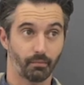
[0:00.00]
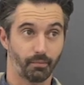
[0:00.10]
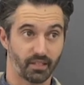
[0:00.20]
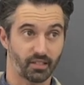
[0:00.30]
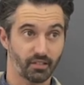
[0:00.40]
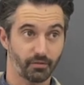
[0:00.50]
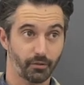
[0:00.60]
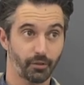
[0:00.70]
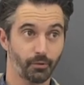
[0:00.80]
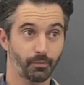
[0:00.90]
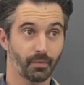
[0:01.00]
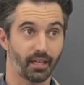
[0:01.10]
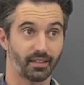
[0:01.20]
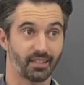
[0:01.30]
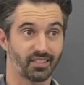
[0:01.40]
business for you
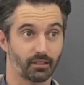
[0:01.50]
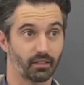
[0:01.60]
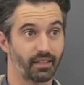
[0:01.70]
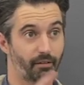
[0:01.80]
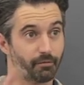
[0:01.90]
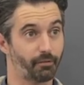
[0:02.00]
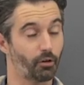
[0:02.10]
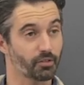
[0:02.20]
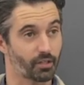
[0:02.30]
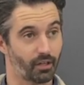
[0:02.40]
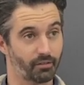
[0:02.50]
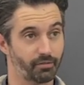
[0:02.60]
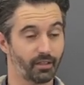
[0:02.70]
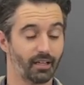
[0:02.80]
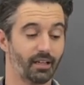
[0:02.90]
and then suddenly that falls off,
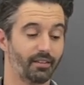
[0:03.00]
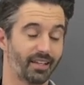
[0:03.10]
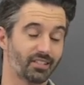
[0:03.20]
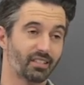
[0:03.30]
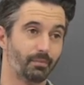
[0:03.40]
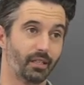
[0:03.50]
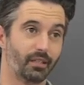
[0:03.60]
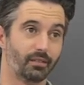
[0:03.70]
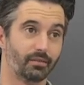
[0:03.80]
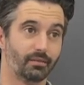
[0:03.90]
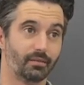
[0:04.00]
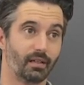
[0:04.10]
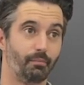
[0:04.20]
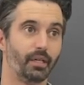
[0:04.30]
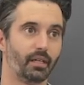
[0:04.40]
that's going to be
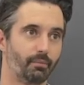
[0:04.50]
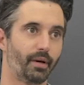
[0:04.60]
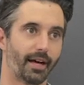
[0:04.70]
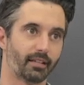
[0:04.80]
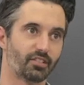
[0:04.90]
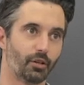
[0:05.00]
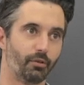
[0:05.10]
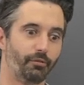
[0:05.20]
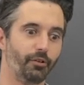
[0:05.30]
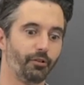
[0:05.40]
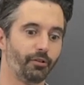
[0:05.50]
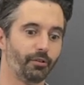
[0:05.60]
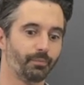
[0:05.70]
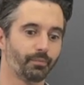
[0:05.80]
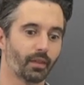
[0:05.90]
a big impact. So
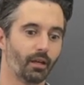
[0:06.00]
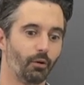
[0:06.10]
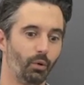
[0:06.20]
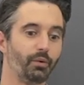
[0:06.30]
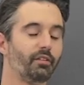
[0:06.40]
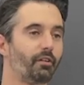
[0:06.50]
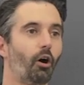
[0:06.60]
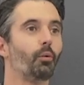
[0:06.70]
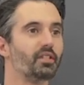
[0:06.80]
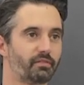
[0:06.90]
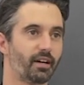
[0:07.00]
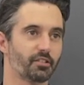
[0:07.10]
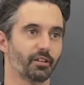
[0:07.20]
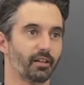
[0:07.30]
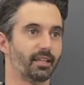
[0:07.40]
we would have always advised
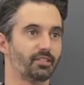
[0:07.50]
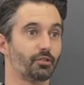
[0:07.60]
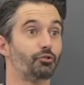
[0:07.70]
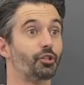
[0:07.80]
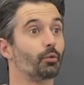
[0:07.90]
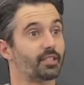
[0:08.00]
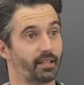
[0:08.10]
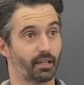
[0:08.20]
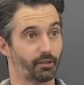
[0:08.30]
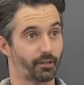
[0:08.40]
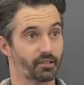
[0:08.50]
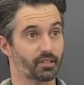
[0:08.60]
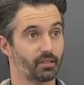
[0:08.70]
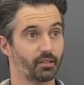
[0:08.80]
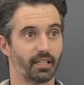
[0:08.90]
our clients, don't take that
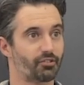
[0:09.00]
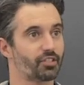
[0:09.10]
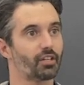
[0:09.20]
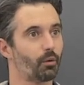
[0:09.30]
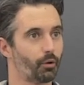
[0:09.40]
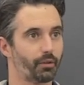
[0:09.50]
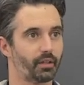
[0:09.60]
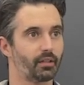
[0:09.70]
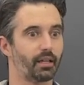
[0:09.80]
risk. It's just not worth it.